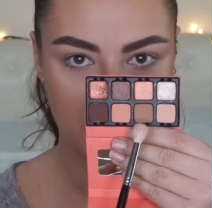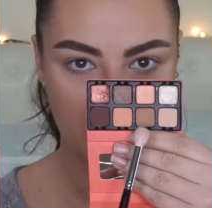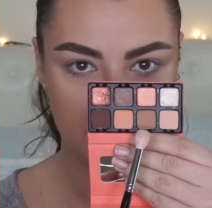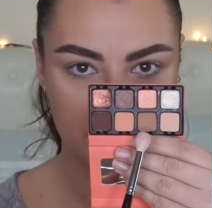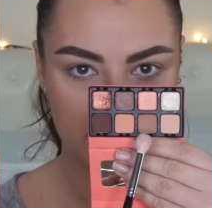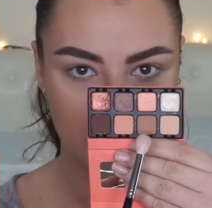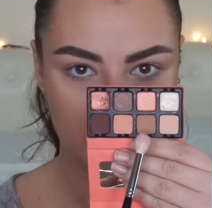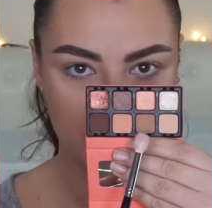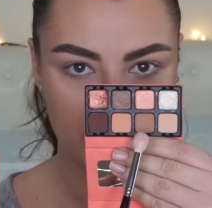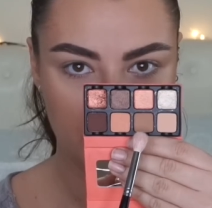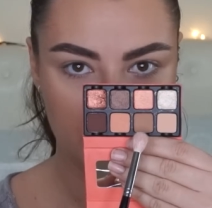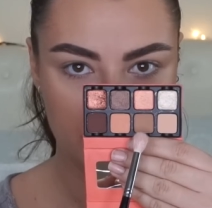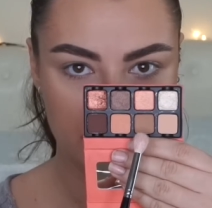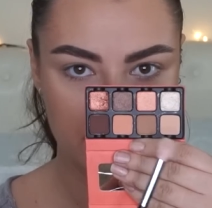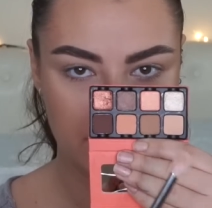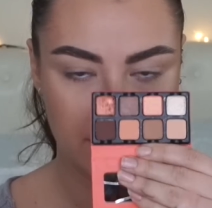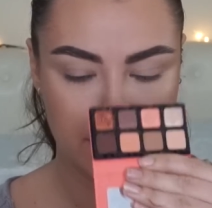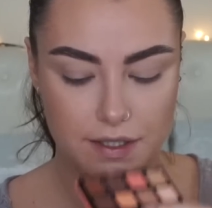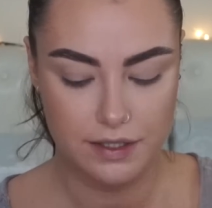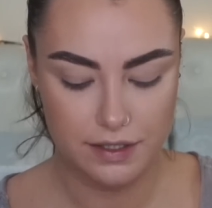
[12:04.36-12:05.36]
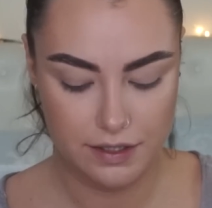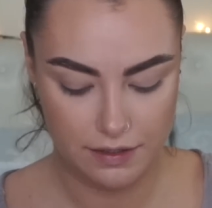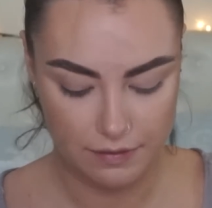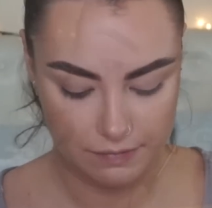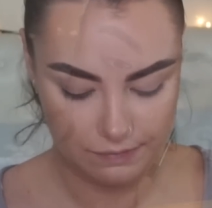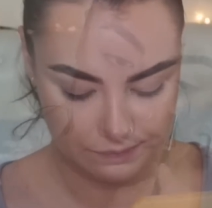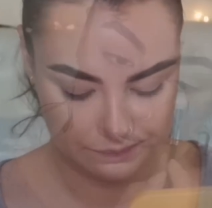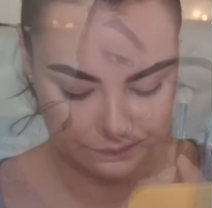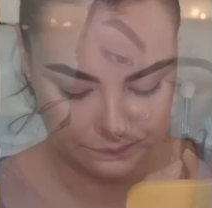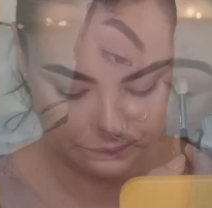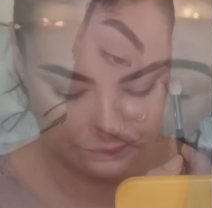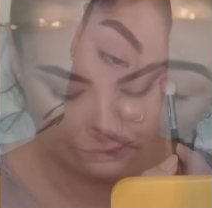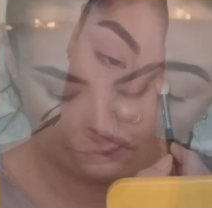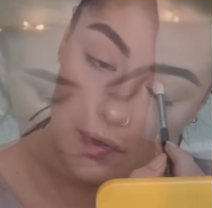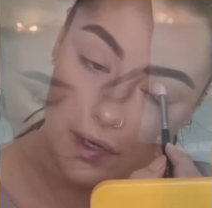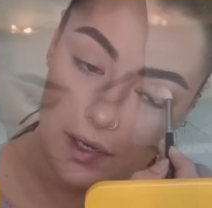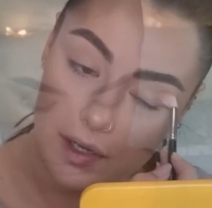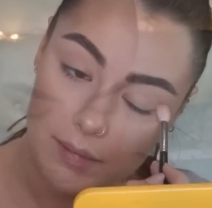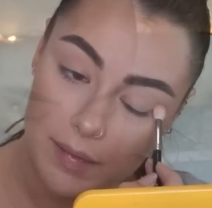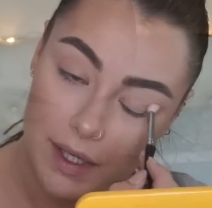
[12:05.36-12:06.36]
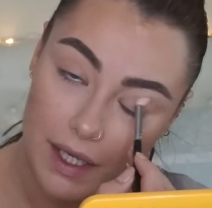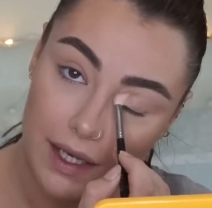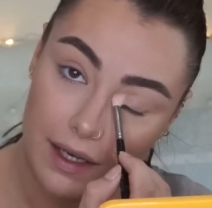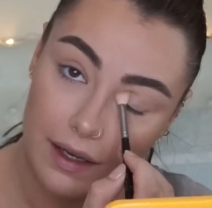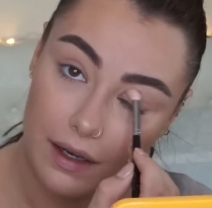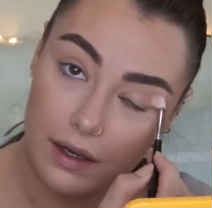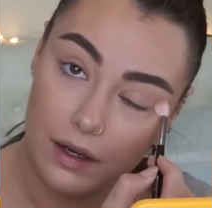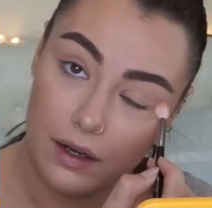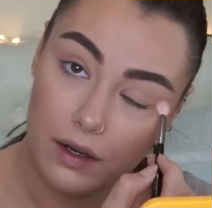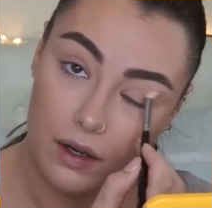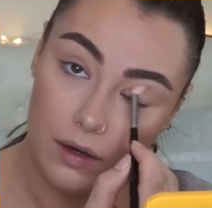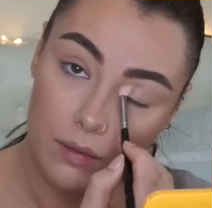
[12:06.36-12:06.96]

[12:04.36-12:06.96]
it up a little bit with this. While I'm here,